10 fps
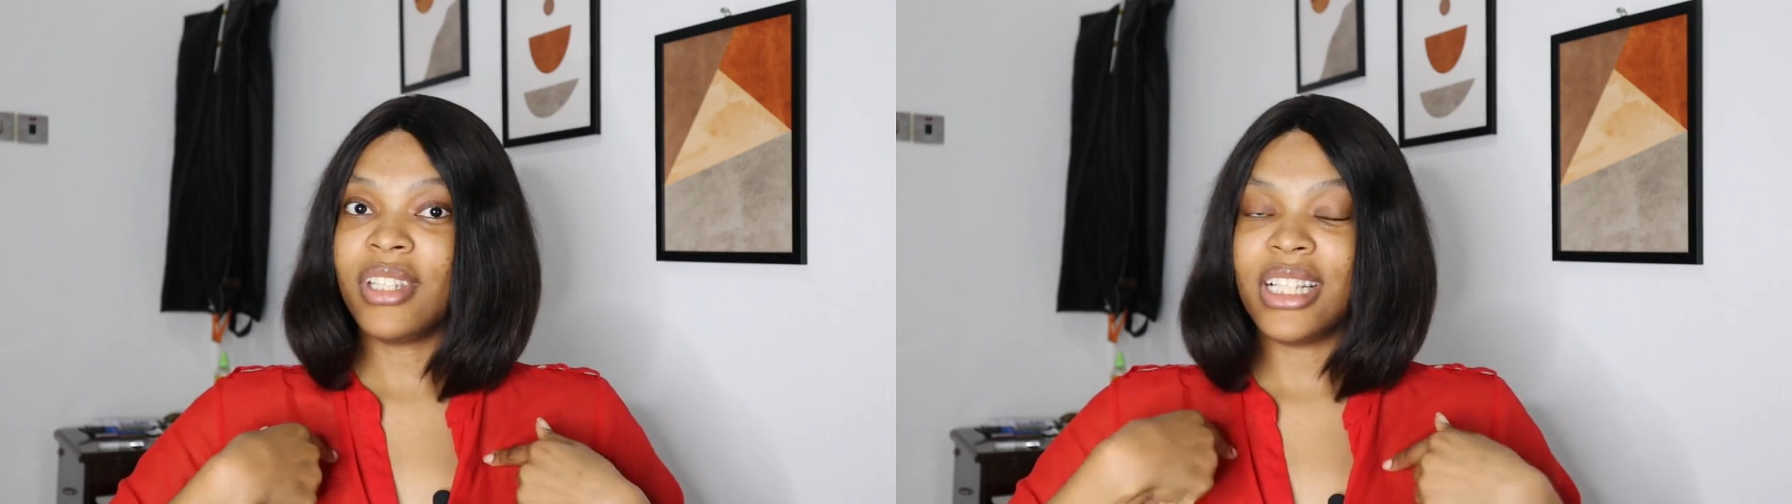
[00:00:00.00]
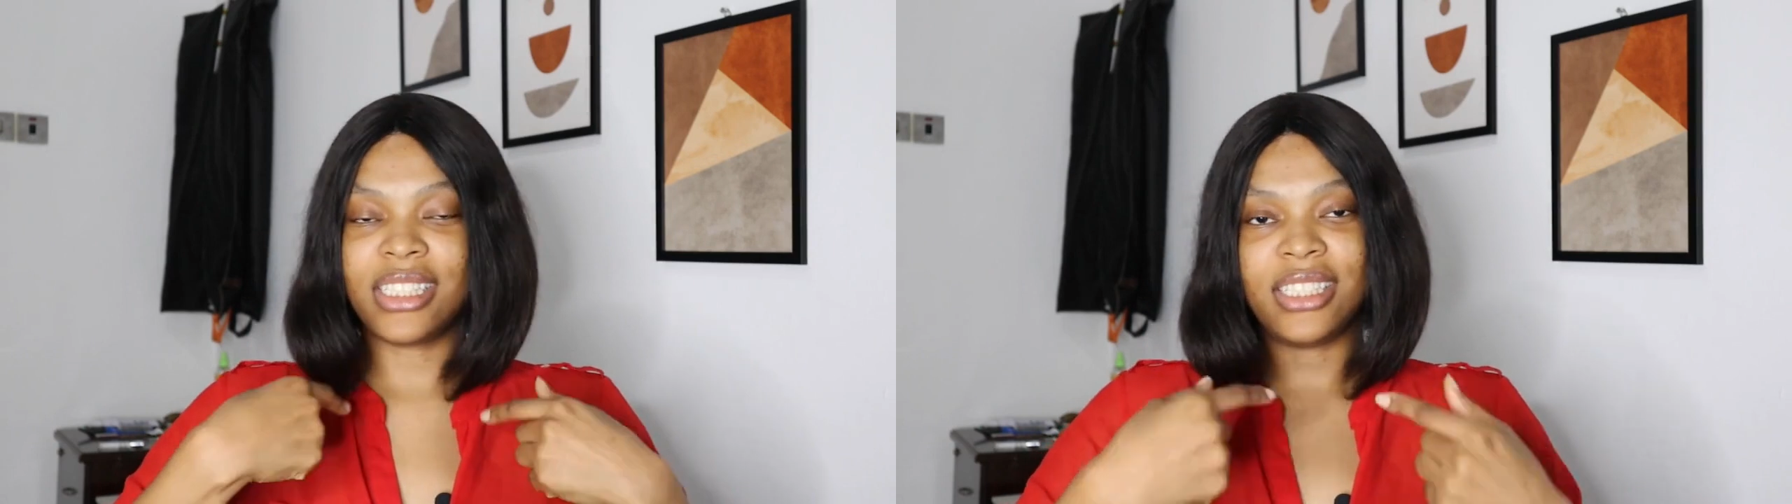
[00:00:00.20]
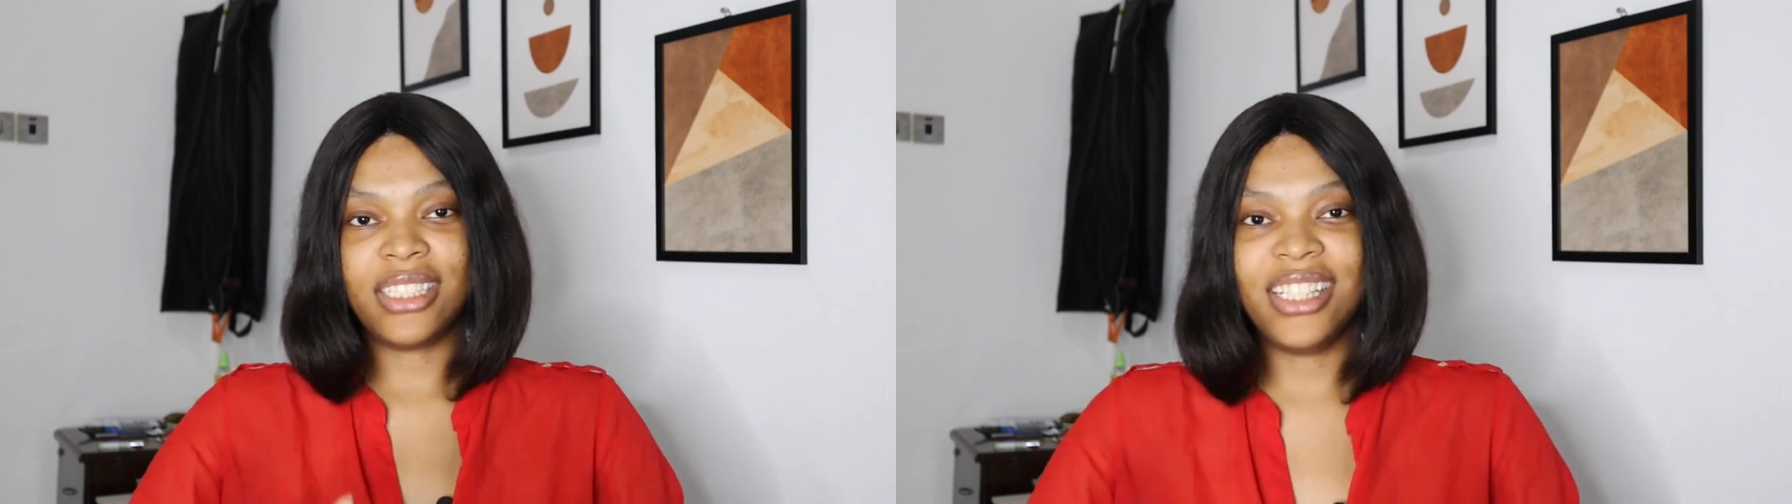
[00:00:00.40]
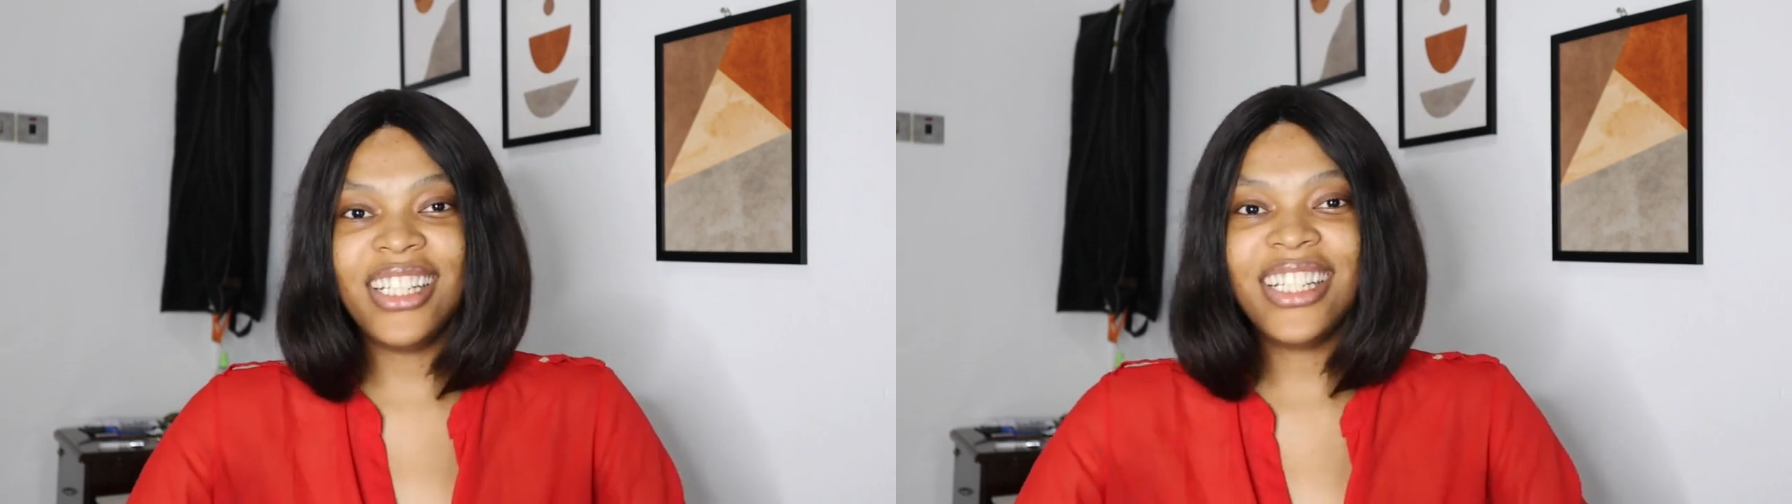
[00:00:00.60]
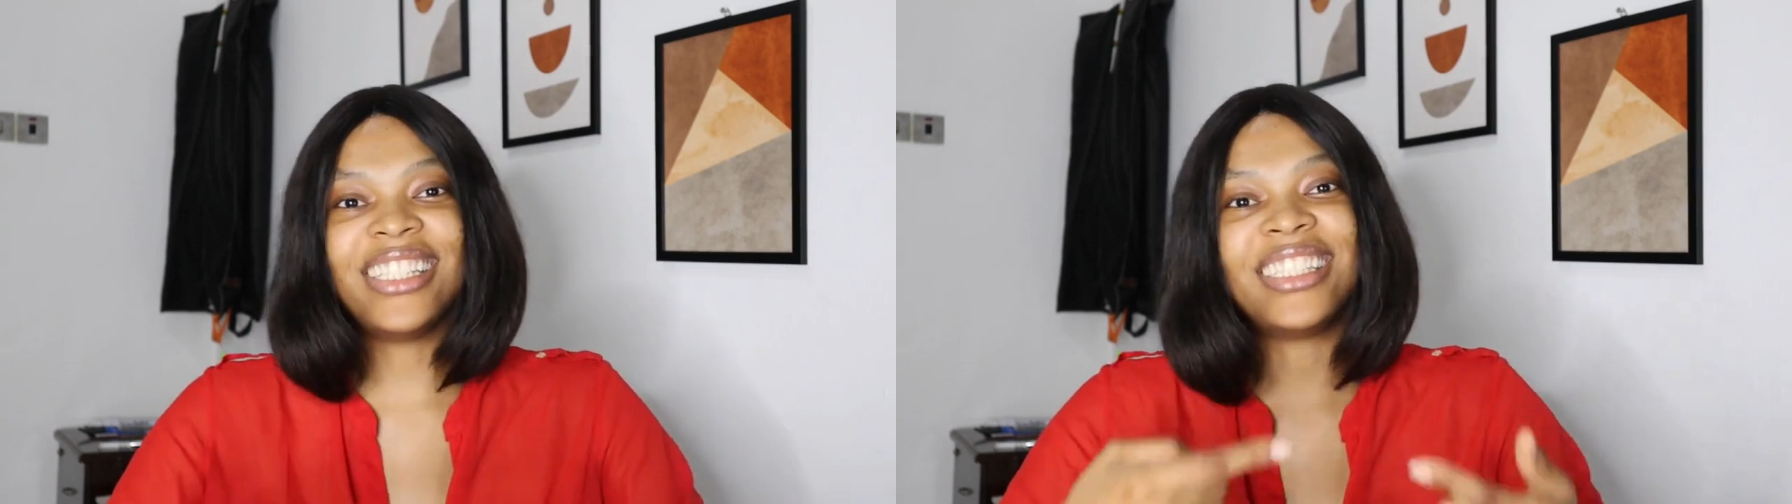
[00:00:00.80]
as in,
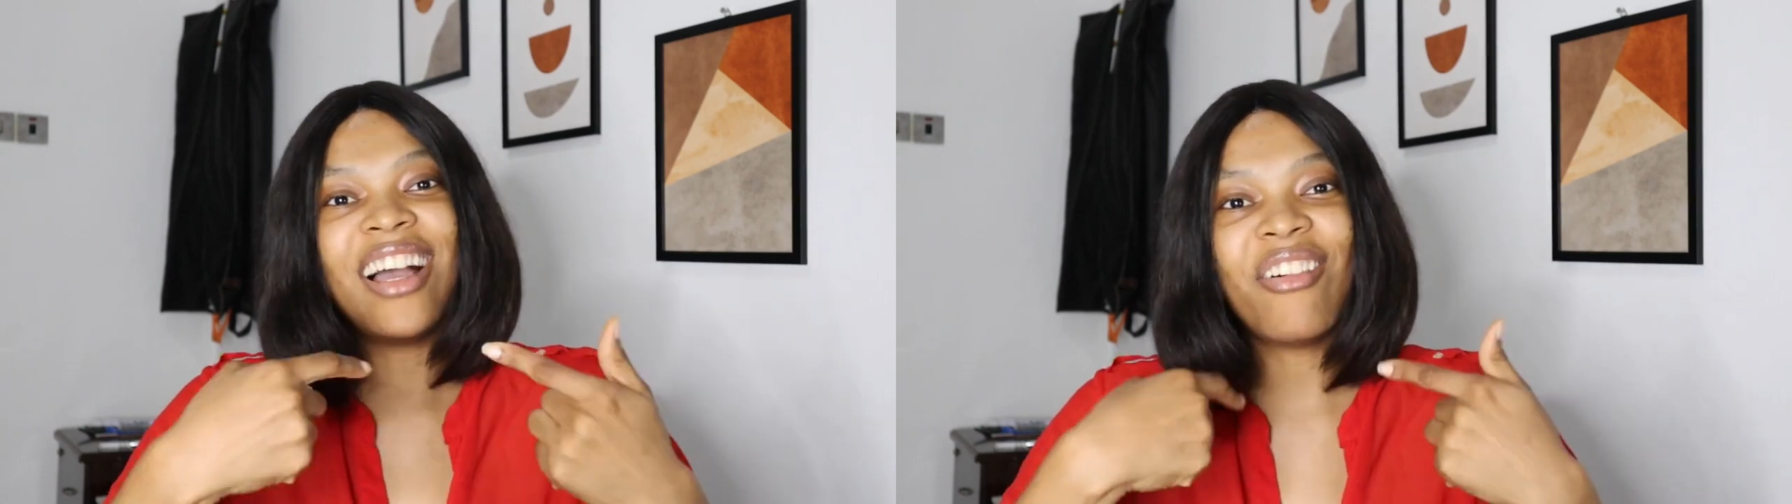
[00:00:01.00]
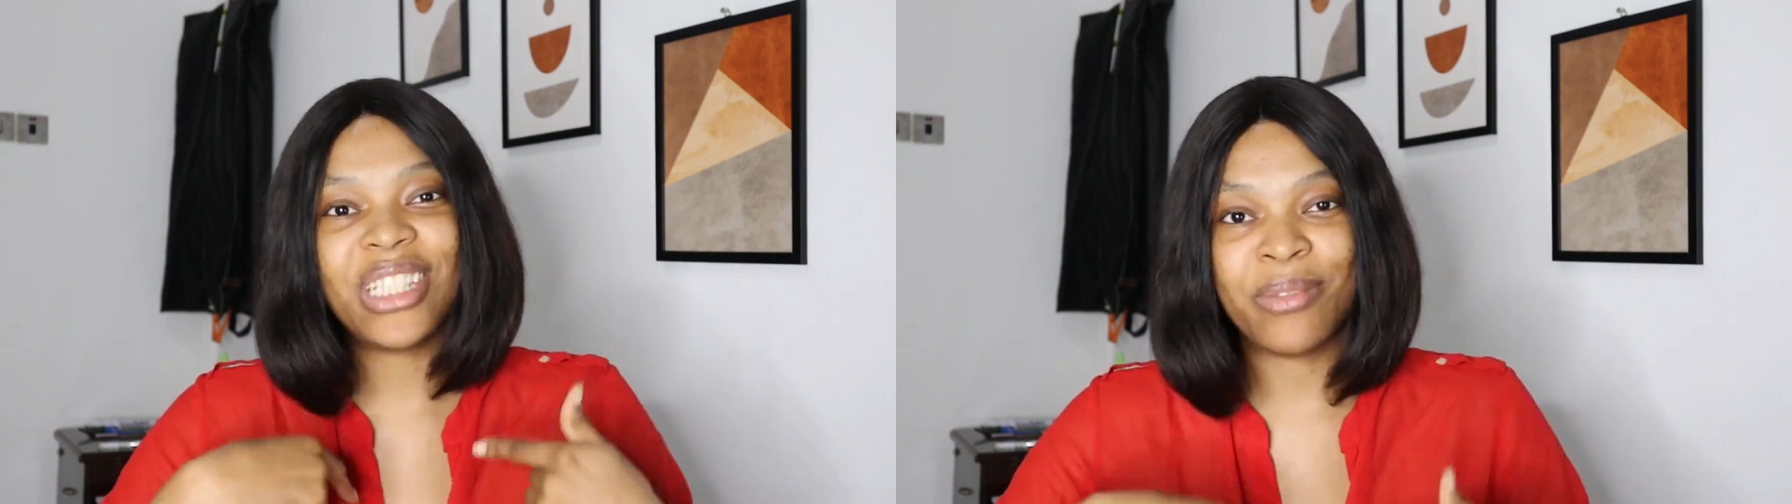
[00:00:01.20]
it's now